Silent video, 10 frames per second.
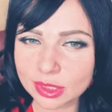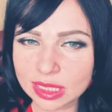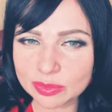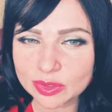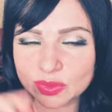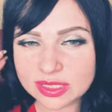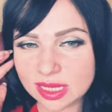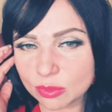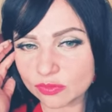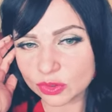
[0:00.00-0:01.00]
Let me read
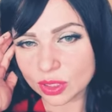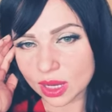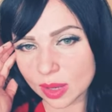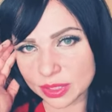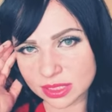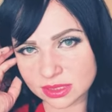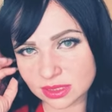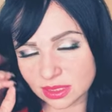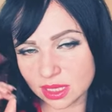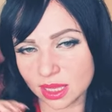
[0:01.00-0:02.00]
some of your
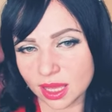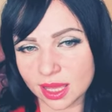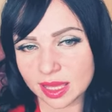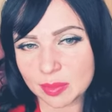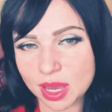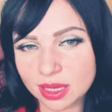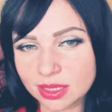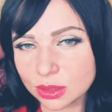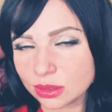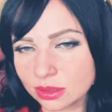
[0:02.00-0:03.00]
comments. Hey,
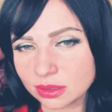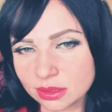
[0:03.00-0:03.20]
Michael.